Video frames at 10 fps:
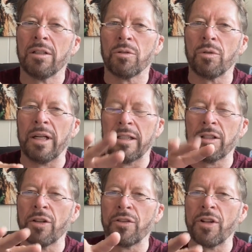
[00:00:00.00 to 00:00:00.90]
right?
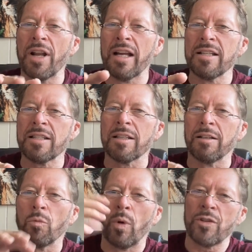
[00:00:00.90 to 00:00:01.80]
They're nice
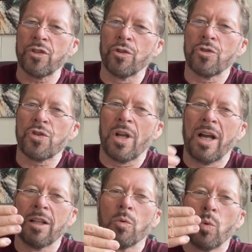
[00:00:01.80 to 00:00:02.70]
Western
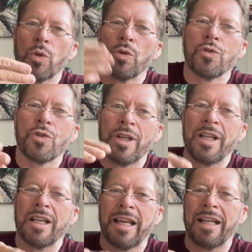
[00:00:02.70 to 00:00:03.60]
style words,
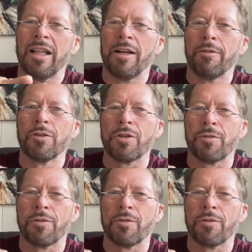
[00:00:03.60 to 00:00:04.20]
levels of